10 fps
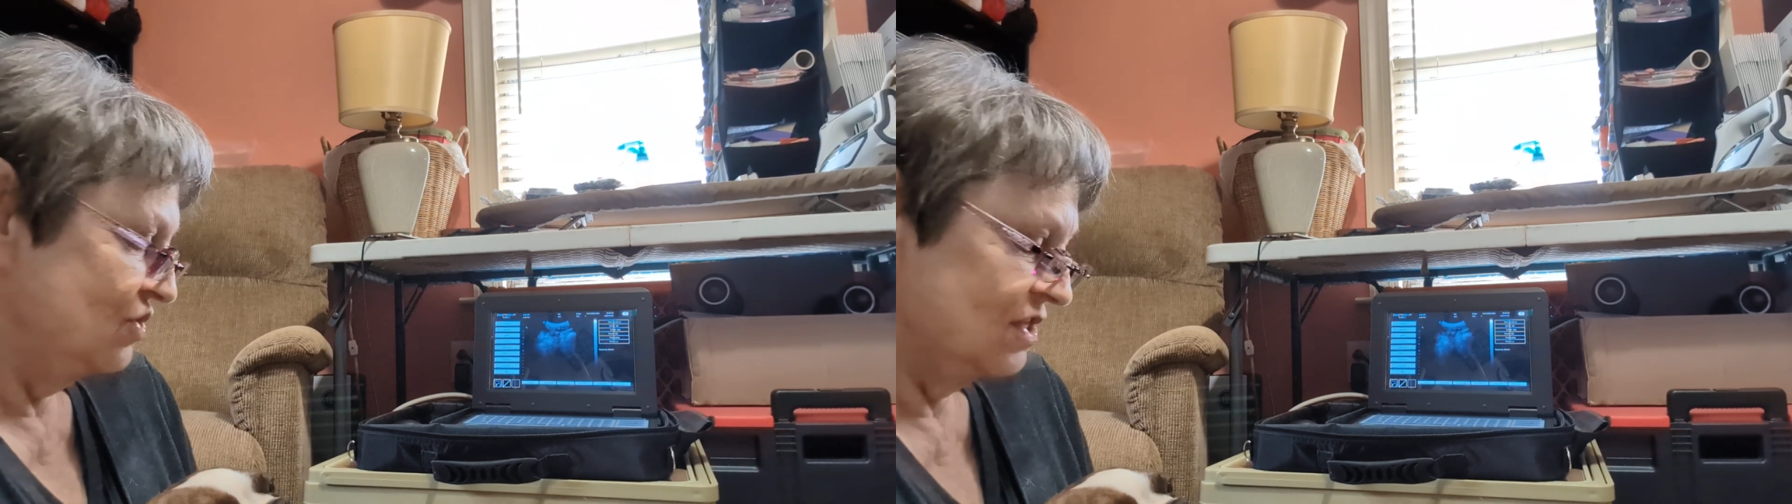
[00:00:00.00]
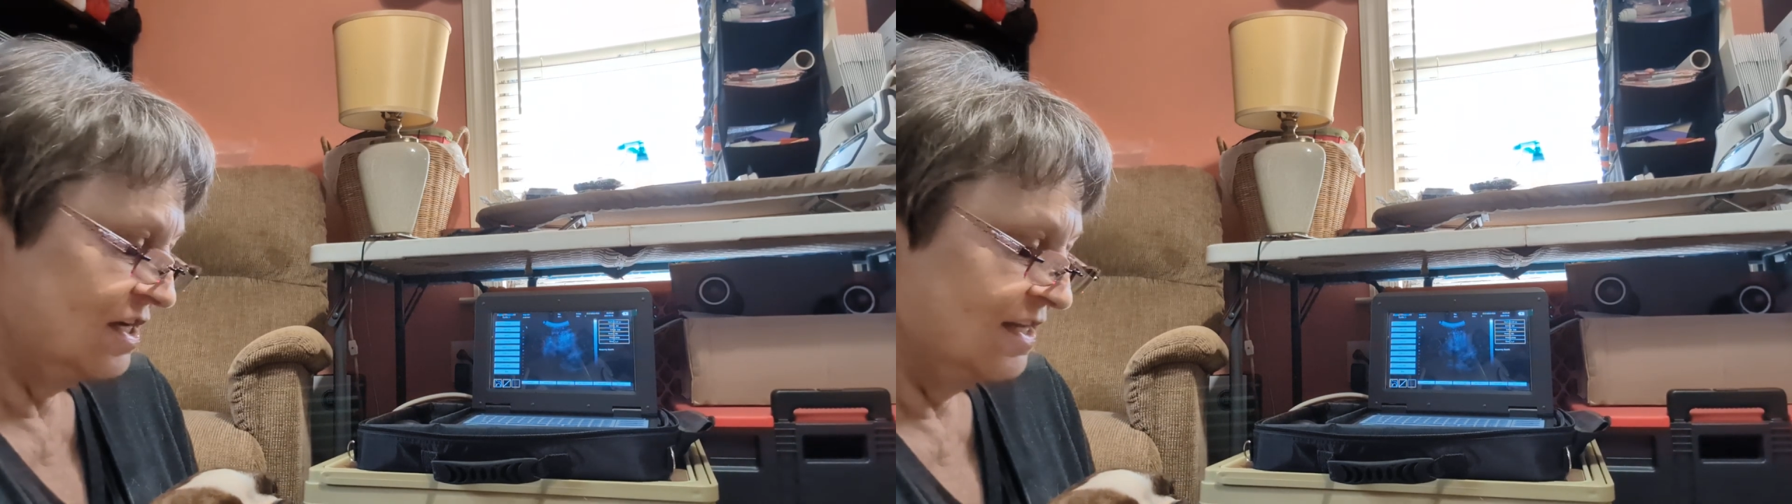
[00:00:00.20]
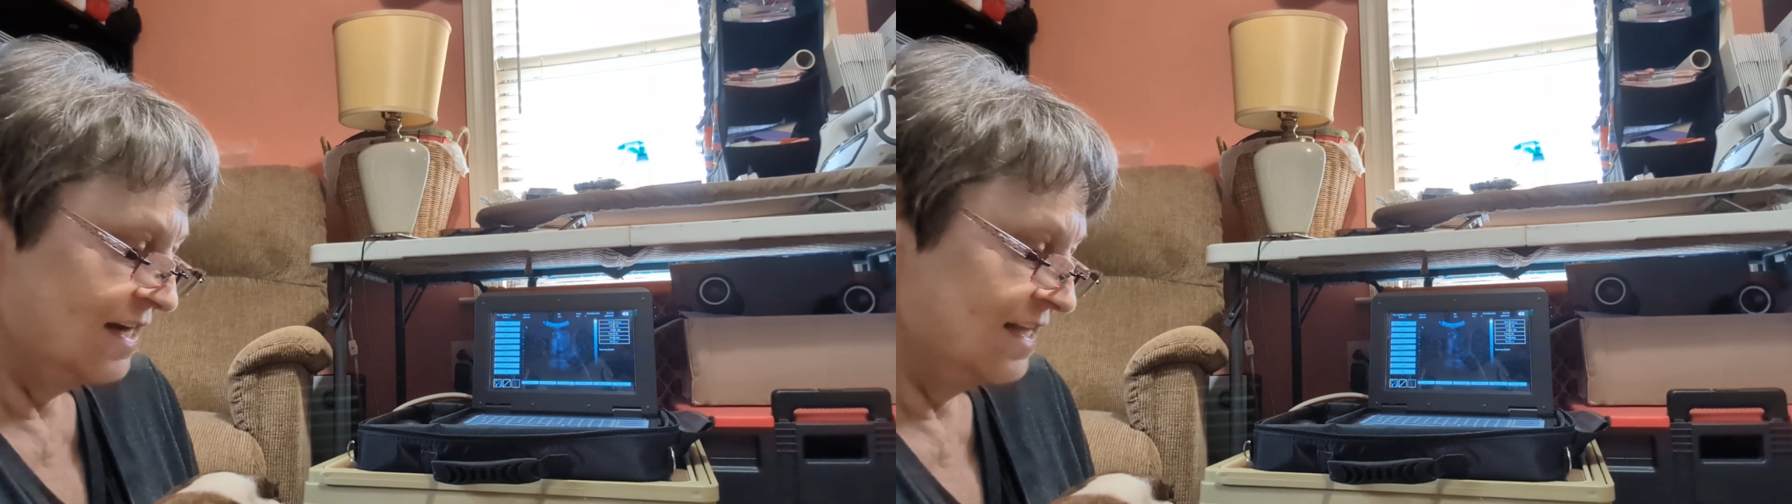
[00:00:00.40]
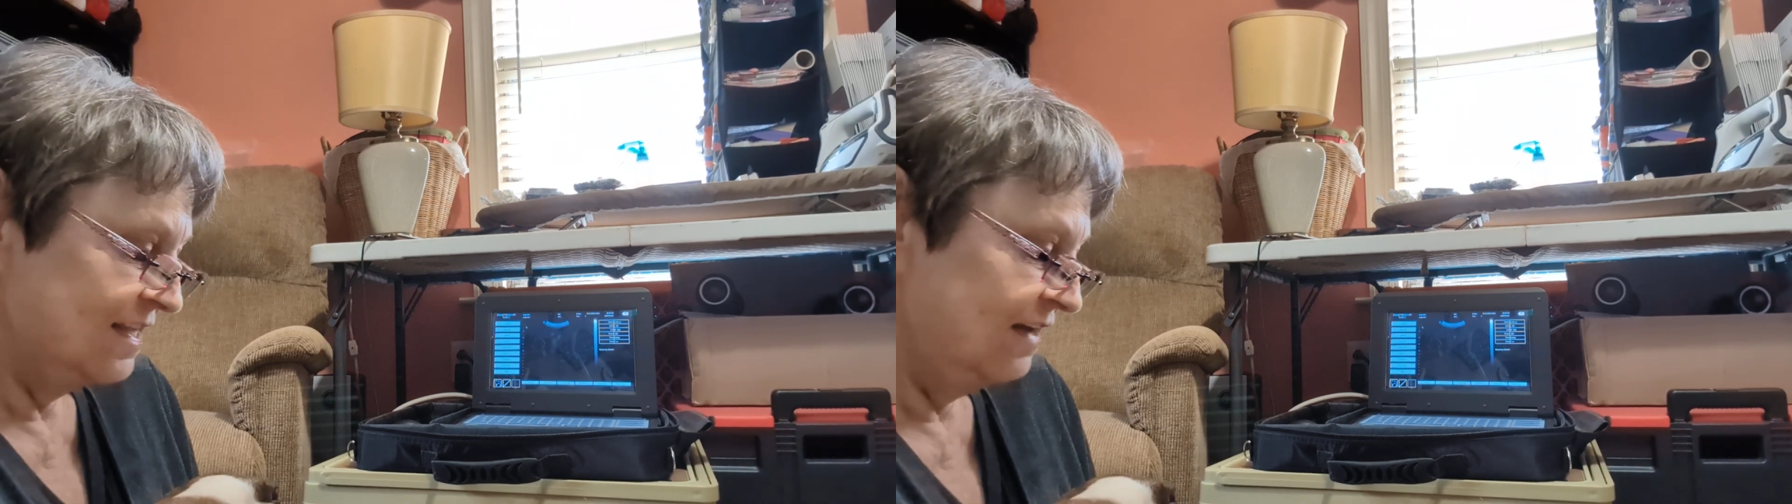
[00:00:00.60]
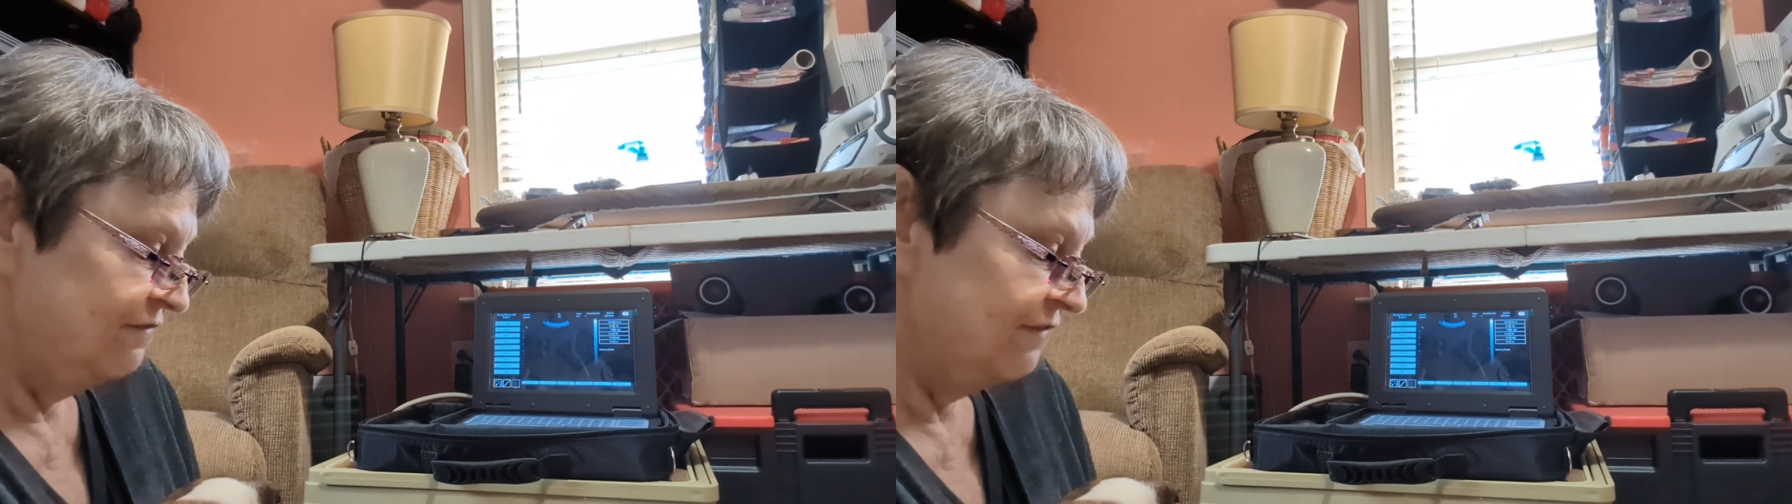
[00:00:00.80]
just because I
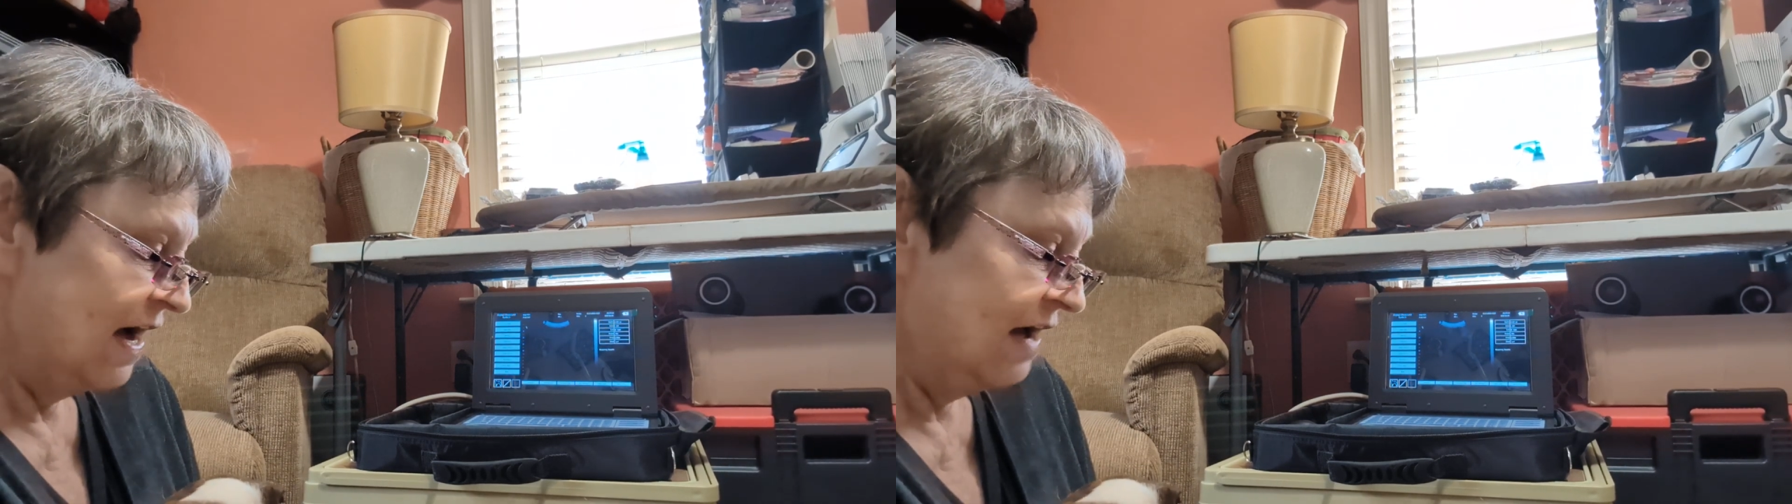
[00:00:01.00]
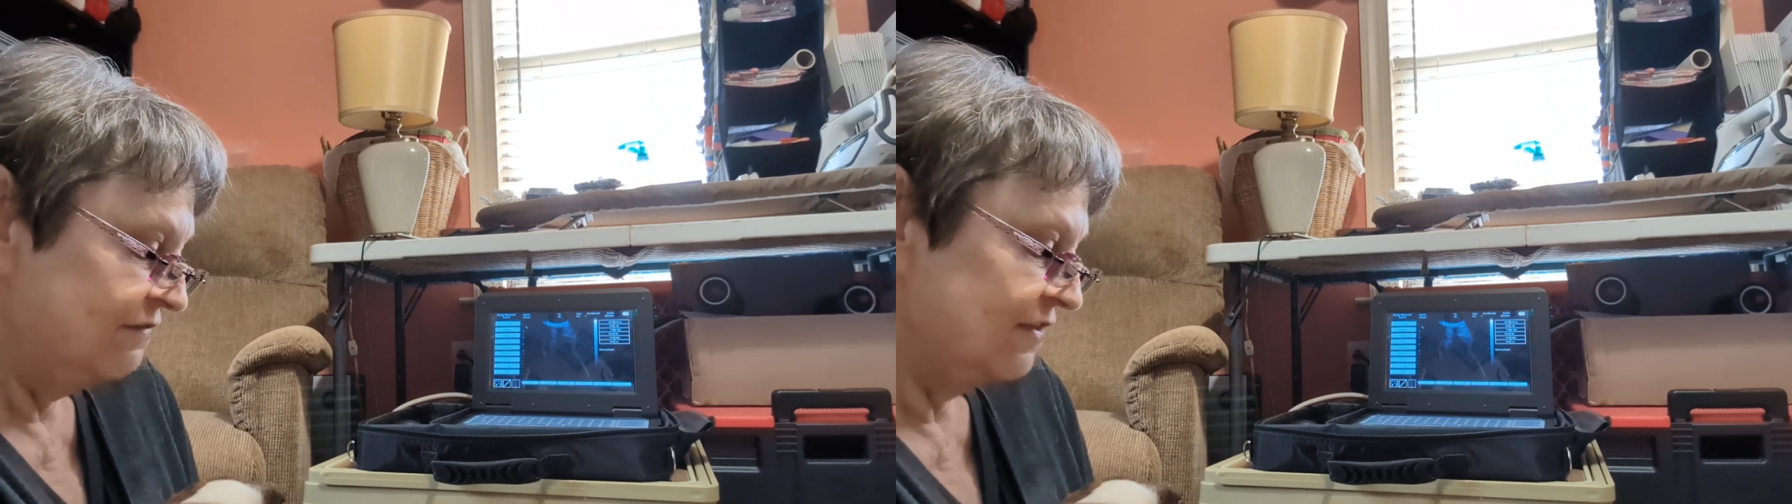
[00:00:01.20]
see 5